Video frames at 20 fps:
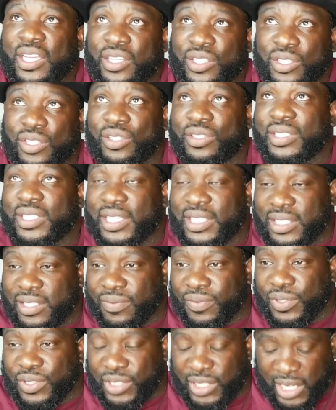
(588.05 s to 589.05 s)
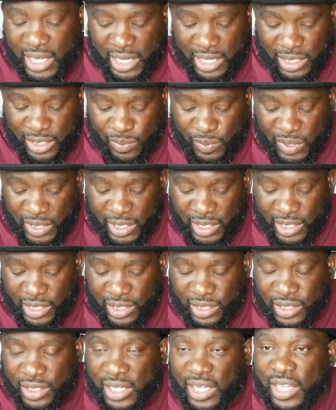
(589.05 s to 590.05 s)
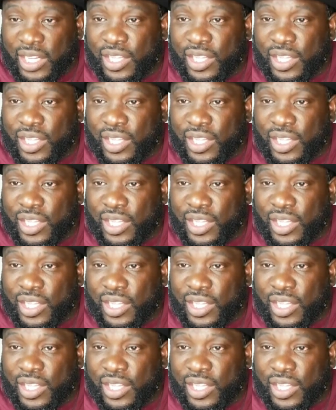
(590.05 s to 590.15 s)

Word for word: You're destined for change because